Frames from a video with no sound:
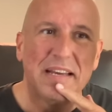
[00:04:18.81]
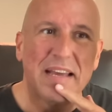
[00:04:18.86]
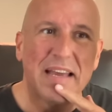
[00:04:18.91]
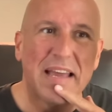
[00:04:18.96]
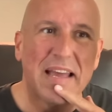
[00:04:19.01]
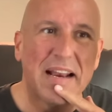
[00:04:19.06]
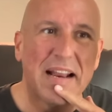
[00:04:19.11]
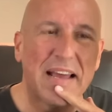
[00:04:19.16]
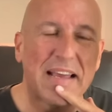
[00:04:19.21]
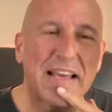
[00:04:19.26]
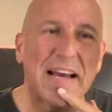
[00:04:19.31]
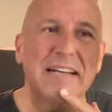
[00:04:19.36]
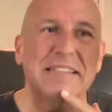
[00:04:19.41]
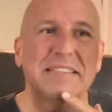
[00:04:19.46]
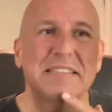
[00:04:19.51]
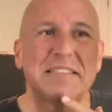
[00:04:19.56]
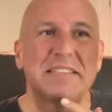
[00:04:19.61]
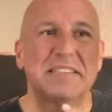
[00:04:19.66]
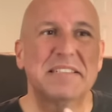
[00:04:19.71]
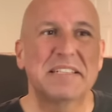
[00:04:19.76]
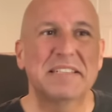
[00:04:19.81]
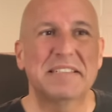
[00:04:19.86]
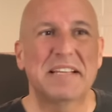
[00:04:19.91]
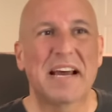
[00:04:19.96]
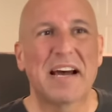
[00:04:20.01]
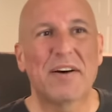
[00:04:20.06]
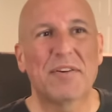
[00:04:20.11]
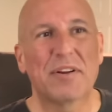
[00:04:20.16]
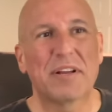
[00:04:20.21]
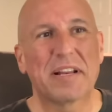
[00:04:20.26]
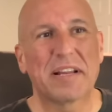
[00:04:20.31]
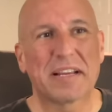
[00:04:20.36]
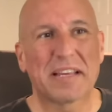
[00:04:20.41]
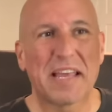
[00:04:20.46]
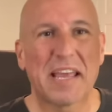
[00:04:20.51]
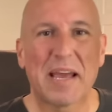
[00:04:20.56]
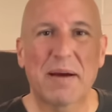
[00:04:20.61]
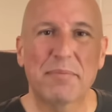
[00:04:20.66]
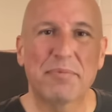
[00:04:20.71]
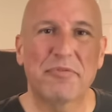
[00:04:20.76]
and I got to sit down at a
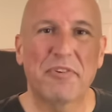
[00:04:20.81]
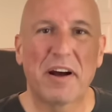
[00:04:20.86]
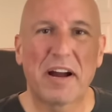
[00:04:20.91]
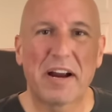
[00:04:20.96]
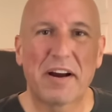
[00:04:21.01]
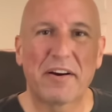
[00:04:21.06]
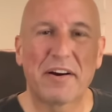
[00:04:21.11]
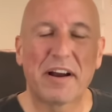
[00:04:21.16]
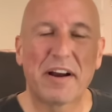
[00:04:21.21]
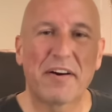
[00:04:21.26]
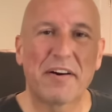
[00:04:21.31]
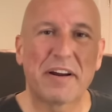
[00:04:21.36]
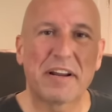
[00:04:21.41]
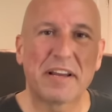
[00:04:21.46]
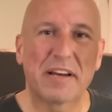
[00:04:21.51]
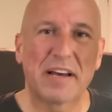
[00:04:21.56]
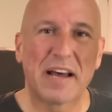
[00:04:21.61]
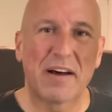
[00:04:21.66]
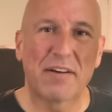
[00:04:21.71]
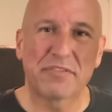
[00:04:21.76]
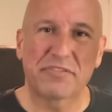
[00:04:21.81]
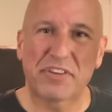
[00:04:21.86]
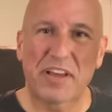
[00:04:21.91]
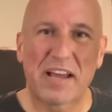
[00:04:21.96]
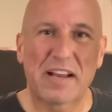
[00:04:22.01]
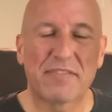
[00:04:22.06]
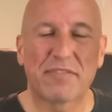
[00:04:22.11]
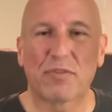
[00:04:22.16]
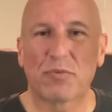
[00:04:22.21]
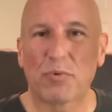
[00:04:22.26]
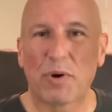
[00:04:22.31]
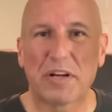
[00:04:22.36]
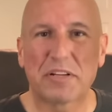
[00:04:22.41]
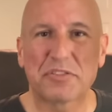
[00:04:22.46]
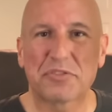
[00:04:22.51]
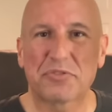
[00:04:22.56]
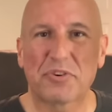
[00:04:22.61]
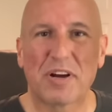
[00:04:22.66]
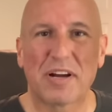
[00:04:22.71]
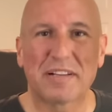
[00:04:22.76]
campfire area outside of a
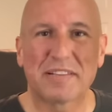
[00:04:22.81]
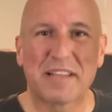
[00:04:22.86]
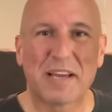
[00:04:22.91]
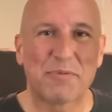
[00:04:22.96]
restaurant